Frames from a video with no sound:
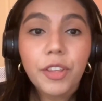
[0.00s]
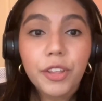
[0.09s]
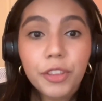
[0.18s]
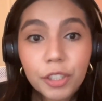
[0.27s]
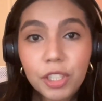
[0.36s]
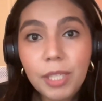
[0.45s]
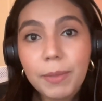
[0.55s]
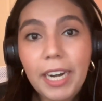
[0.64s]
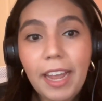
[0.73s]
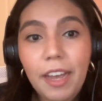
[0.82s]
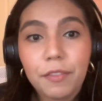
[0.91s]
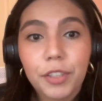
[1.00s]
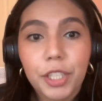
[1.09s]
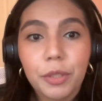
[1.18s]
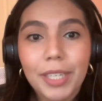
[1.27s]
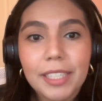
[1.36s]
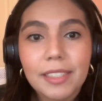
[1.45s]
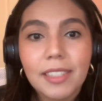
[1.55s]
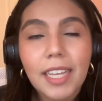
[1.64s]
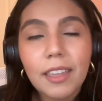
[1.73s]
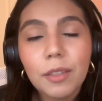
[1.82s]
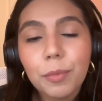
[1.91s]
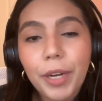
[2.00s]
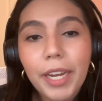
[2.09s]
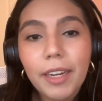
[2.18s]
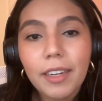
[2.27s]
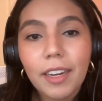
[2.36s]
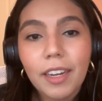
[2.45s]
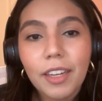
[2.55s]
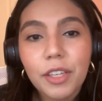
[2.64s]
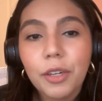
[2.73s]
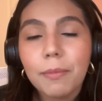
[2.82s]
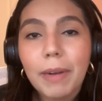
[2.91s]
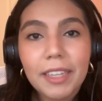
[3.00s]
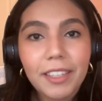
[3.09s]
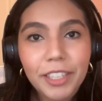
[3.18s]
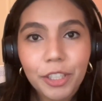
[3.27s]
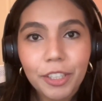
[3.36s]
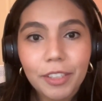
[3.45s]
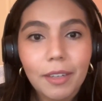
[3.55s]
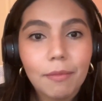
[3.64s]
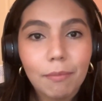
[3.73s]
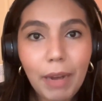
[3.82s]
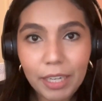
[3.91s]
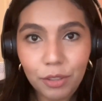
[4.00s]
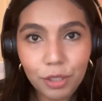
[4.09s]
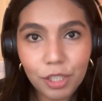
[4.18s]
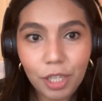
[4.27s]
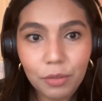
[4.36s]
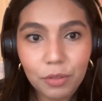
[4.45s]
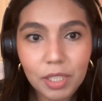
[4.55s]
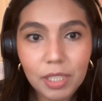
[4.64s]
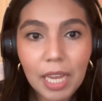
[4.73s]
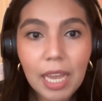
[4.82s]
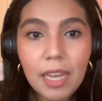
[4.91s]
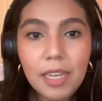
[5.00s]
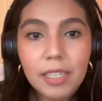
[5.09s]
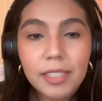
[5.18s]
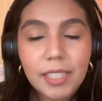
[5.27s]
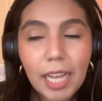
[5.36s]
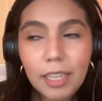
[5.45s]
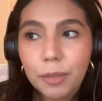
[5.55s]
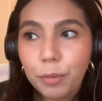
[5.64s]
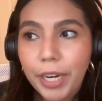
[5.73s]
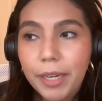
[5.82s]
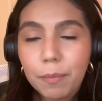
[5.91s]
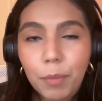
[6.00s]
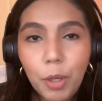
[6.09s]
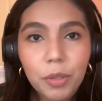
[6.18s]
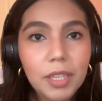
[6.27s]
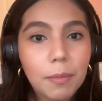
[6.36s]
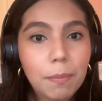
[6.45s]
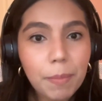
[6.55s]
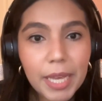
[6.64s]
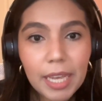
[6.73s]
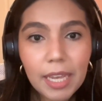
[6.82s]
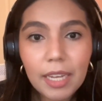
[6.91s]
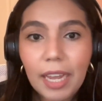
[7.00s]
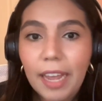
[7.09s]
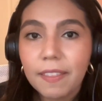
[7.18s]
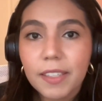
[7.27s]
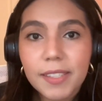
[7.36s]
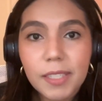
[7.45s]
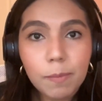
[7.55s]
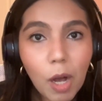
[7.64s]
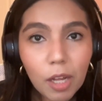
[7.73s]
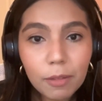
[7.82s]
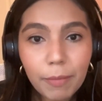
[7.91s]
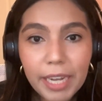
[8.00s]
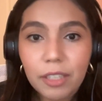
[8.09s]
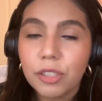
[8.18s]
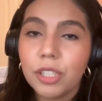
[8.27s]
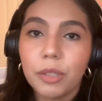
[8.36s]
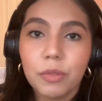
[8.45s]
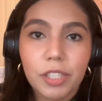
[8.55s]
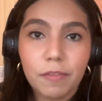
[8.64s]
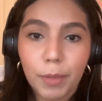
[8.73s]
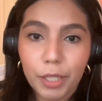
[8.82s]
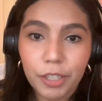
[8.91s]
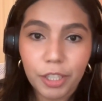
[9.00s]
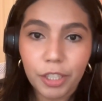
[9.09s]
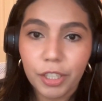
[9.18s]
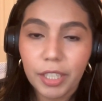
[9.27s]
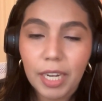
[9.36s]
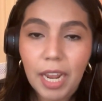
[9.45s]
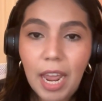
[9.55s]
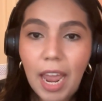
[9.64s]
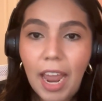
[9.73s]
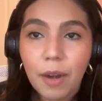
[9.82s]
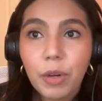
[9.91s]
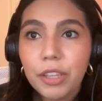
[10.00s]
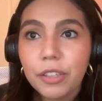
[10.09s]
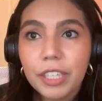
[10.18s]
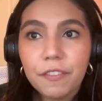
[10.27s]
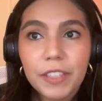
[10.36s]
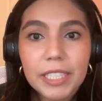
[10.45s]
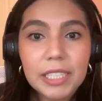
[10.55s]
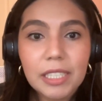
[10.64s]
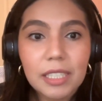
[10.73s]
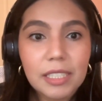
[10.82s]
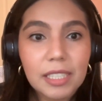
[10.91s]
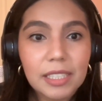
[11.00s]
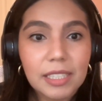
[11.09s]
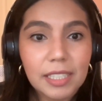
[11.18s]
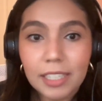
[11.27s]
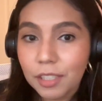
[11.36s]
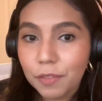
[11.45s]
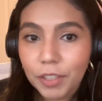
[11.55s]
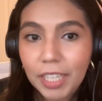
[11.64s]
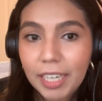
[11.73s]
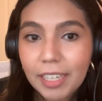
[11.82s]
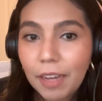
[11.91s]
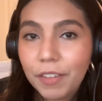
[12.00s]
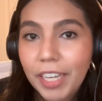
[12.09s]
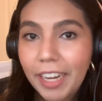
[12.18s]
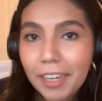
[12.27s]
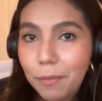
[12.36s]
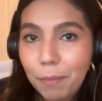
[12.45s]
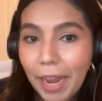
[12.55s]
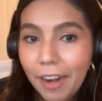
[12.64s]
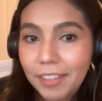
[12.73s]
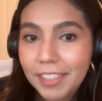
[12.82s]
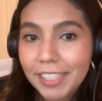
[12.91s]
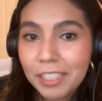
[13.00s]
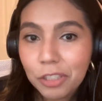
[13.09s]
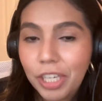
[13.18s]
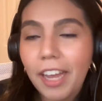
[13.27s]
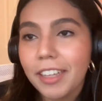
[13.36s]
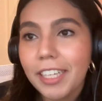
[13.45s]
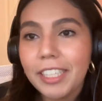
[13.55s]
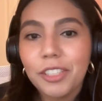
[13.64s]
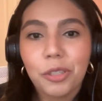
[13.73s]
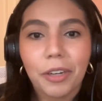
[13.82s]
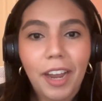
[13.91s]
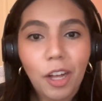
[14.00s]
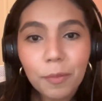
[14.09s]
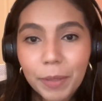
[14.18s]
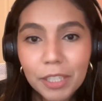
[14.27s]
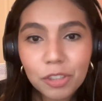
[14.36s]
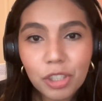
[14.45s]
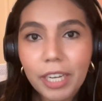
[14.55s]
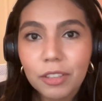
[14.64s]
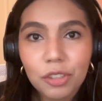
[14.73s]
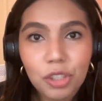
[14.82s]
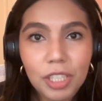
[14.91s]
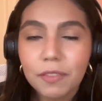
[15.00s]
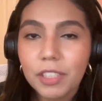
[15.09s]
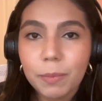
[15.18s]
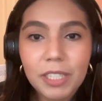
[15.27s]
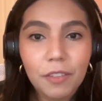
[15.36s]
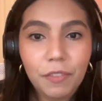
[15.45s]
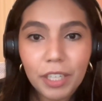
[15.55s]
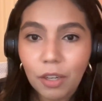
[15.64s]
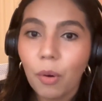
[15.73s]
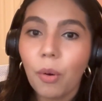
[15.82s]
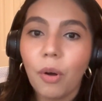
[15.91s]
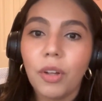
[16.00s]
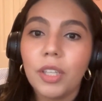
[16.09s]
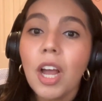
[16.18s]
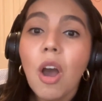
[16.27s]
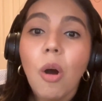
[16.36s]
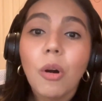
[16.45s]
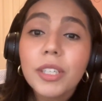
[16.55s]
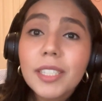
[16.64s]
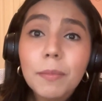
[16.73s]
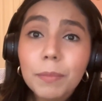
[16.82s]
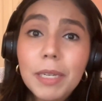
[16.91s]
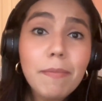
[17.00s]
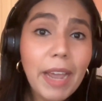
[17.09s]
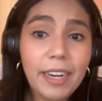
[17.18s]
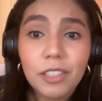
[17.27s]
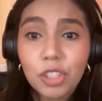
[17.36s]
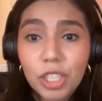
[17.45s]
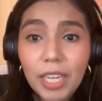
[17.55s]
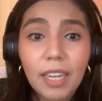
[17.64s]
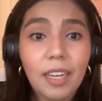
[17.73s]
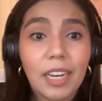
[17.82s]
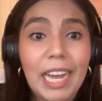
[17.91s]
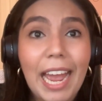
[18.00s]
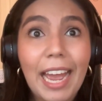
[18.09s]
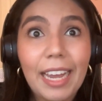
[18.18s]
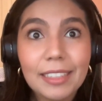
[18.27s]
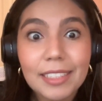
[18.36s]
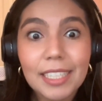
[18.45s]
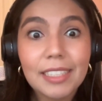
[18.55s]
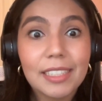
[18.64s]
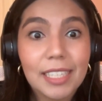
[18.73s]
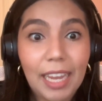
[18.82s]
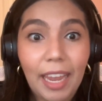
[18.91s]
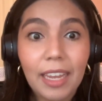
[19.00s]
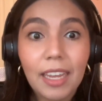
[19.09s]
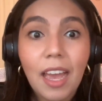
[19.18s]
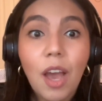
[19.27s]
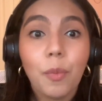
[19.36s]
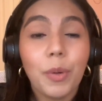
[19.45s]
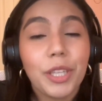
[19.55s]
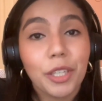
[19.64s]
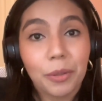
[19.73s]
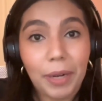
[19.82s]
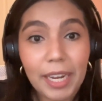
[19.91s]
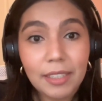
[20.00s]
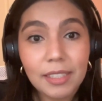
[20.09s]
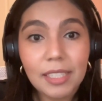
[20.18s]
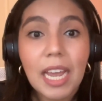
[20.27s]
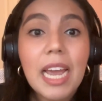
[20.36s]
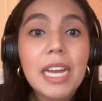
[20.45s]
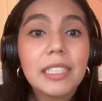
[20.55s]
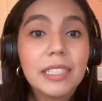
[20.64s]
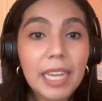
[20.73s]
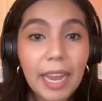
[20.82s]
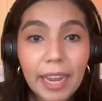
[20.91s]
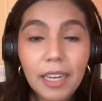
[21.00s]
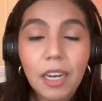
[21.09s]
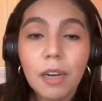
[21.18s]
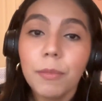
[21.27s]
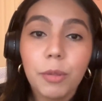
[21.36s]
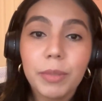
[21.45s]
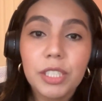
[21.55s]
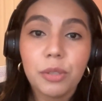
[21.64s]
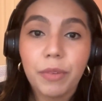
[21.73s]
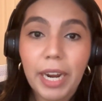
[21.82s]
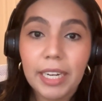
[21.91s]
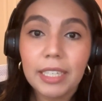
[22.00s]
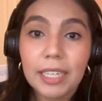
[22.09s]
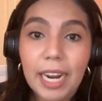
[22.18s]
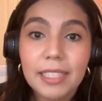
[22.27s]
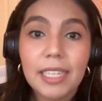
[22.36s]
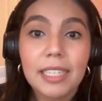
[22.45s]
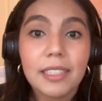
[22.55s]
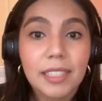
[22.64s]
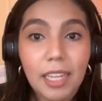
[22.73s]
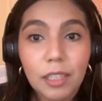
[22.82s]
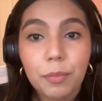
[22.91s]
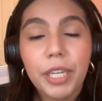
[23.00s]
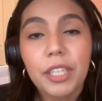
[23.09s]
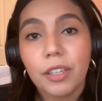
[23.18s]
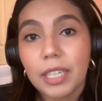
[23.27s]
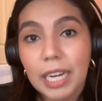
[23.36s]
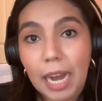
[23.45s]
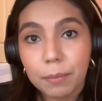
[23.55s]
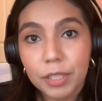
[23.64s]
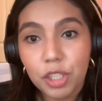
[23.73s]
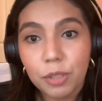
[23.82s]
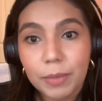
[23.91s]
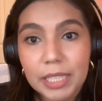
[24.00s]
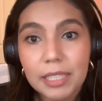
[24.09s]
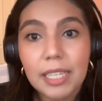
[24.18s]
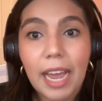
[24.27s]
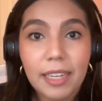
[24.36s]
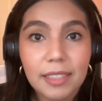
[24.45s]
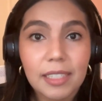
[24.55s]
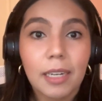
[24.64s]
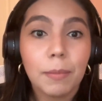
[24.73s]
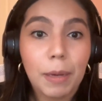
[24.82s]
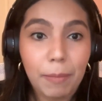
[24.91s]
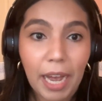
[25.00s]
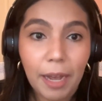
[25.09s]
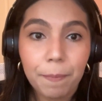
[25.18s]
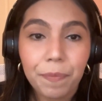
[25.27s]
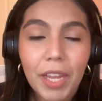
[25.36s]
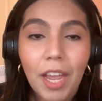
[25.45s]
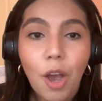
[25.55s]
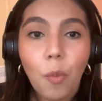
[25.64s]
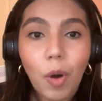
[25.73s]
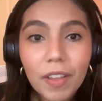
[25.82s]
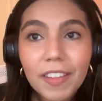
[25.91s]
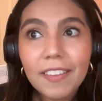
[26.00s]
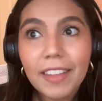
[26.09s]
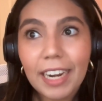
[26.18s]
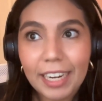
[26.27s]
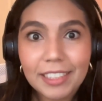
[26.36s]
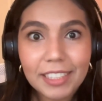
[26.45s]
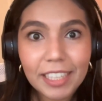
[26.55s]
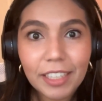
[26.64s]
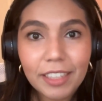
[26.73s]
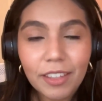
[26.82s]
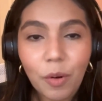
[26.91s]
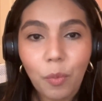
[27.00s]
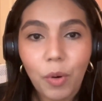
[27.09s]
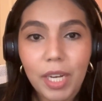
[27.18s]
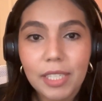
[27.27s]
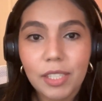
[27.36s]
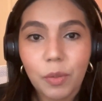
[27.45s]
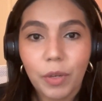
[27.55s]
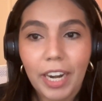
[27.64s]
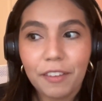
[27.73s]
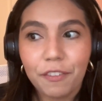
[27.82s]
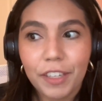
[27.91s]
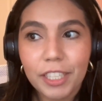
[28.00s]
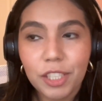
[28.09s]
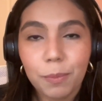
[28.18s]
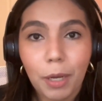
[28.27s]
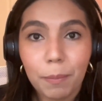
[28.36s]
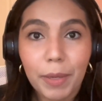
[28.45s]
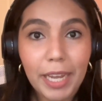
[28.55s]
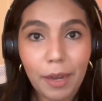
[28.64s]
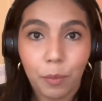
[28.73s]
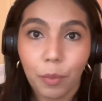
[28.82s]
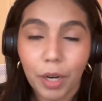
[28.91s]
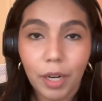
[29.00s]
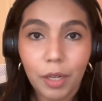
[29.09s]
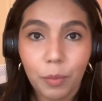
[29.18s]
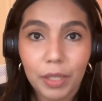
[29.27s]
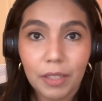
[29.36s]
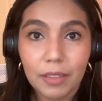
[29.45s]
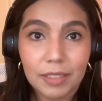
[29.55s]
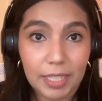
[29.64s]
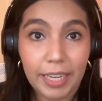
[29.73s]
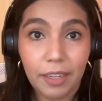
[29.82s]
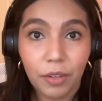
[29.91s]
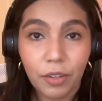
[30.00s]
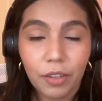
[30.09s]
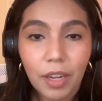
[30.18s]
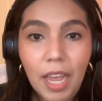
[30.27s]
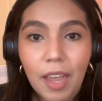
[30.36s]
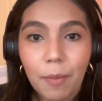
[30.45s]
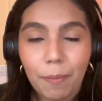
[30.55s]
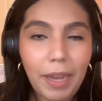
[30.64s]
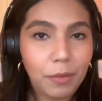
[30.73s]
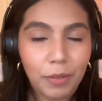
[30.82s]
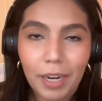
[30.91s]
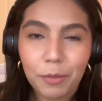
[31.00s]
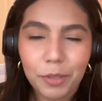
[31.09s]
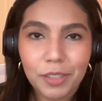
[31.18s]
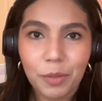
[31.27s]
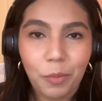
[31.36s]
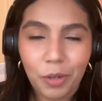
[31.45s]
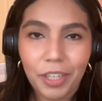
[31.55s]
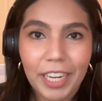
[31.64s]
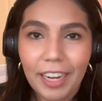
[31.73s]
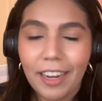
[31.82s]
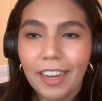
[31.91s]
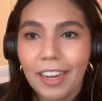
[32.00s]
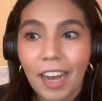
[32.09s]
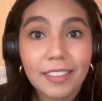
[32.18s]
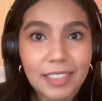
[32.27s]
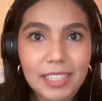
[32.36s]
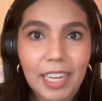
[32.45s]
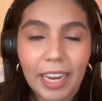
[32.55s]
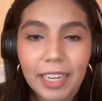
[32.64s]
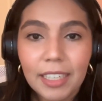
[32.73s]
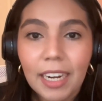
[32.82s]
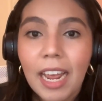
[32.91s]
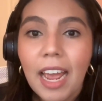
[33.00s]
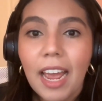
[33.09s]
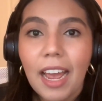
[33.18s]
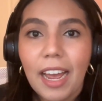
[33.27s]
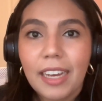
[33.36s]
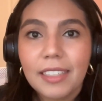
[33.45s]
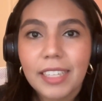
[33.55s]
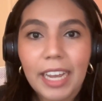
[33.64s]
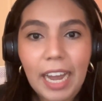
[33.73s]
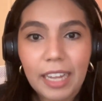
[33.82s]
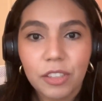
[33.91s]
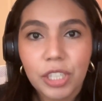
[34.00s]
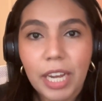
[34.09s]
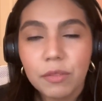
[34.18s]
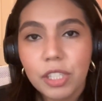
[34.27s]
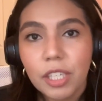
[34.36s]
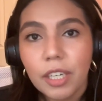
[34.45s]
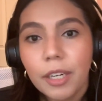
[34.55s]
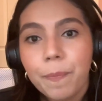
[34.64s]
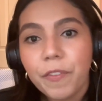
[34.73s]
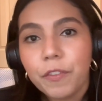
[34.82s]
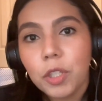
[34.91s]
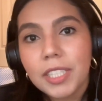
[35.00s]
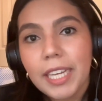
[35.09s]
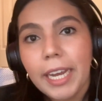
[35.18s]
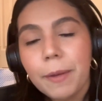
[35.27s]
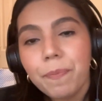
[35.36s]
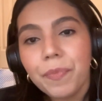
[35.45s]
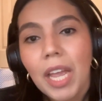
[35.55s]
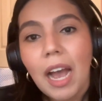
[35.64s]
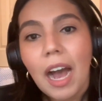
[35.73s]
The third tip that I have for you is celebrate your motherhood milestones. Celebrate both the big and the small milestones of motherhood. And whether if it's successfully navigating a parenting challenge or helping your child achieve a specific goal or simply managing a hectic day with grace, take a moment to recognize and celebrate your accomplishments as a mama. One thing that I did was when I finished pumping at work with Diego, back when I was working on site as a college counselor full time,